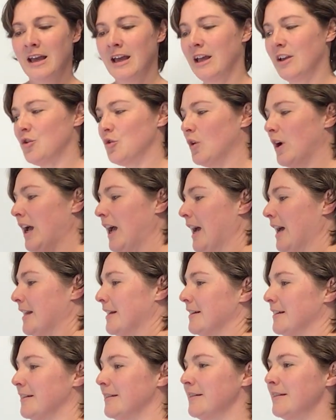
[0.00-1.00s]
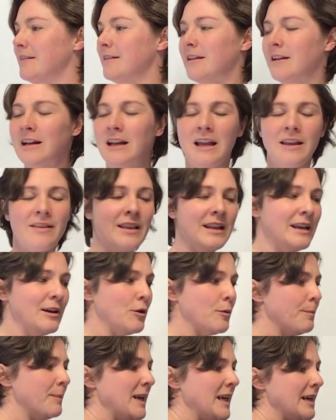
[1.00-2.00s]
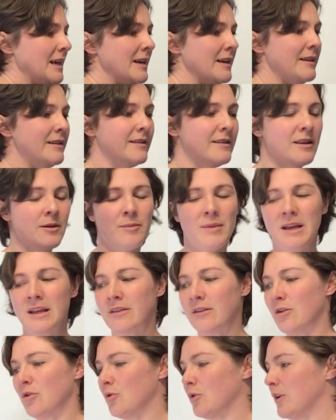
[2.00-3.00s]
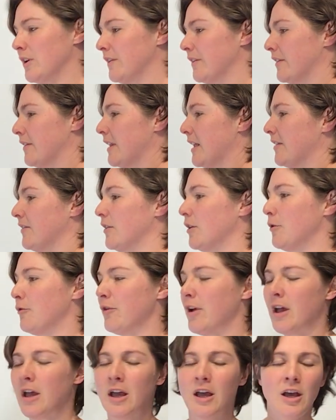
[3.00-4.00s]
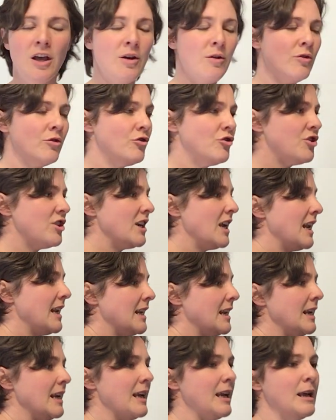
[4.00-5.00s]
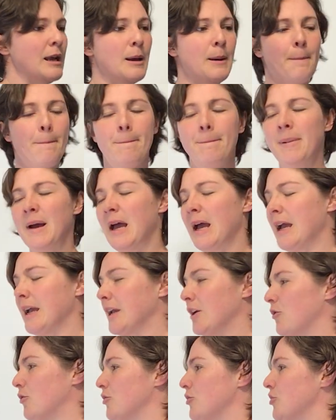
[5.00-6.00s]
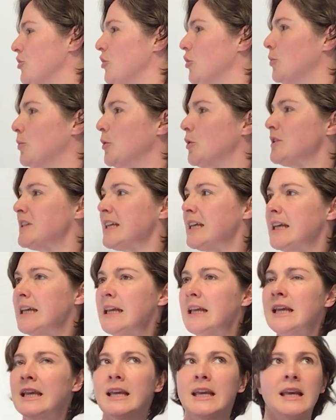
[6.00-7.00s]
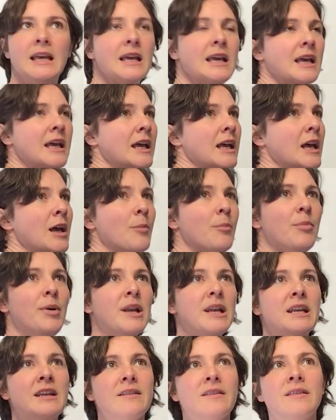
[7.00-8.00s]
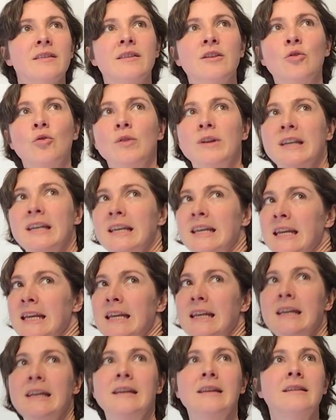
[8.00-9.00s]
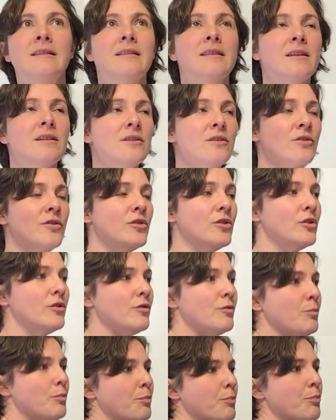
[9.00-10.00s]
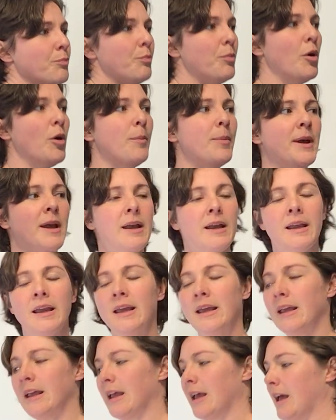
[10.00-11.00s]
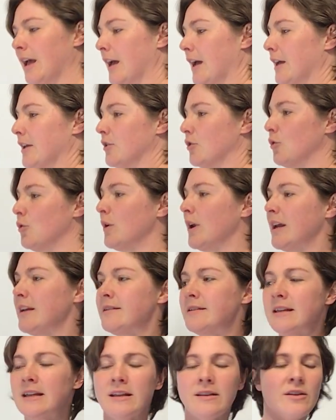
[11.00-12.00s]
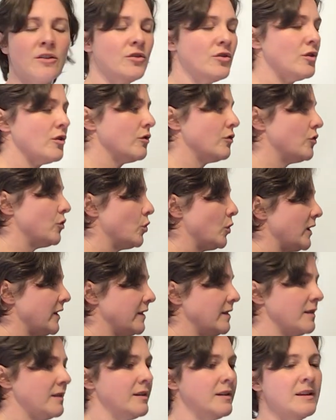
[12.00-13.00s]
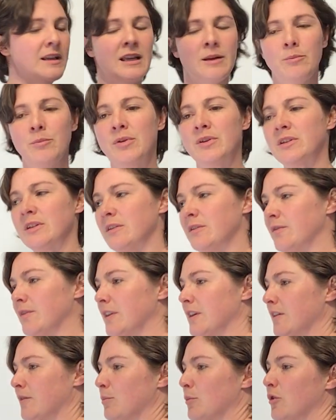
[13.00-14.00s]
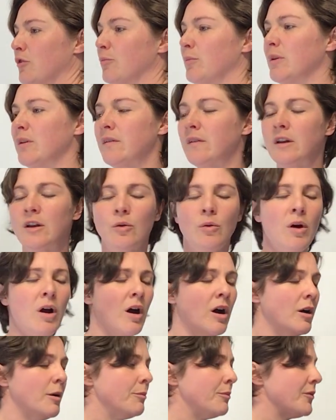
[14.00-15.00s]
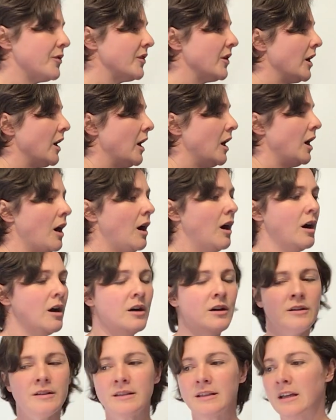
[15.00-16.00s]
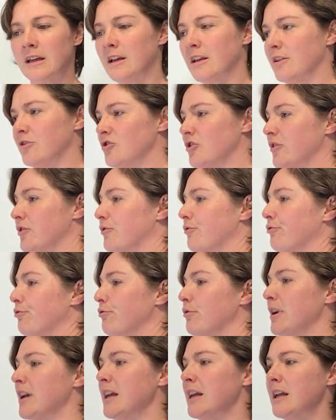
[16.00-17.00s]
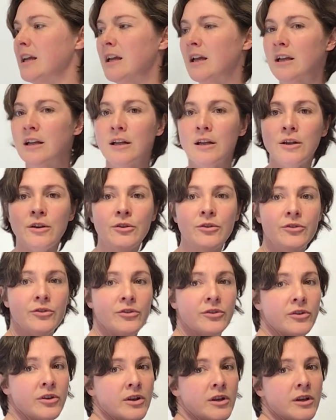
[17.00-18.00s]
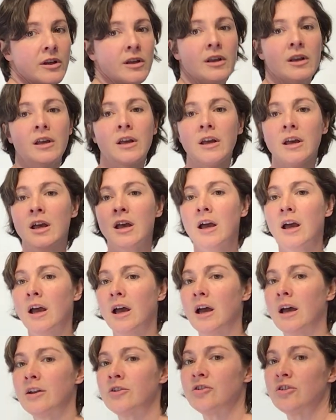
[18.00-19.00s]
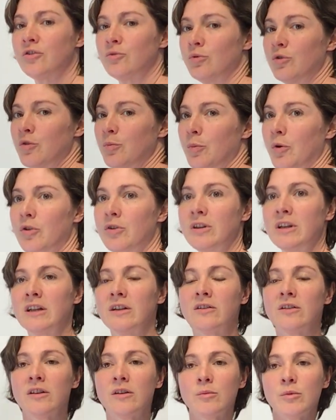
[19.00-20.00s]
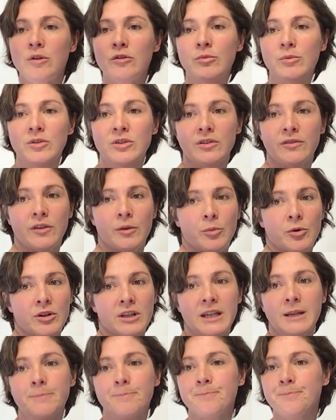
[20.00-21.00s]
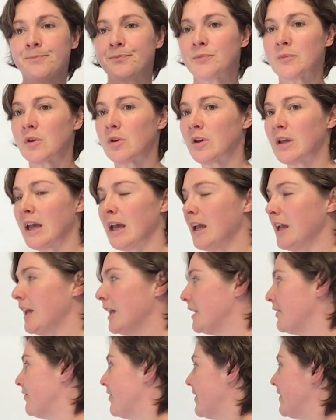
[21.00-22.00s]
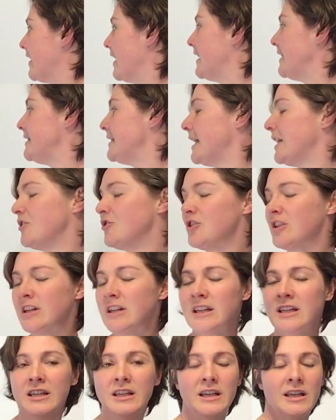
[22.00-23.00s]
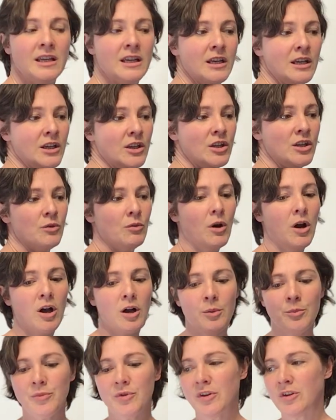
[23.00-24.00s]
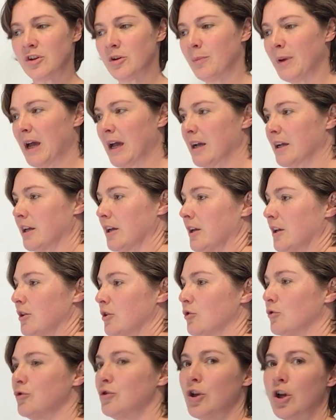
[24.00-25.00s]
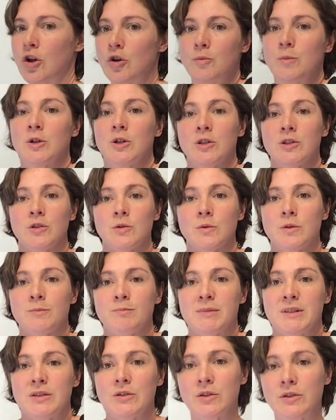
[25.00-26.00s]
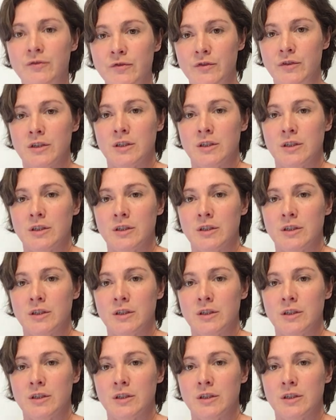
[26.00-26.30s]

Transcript: and your hands are like the little beads that make the noise, and they sort of gently bang onto your body, but it's your knees that are sort of bobbing and creating the sort of twist and the impetus for this movement. So your arms aren't just free and loose and just responding to the movement of your body. Okay, and if there's any tension in your arms and your back, you'll know, because you'll be sort of,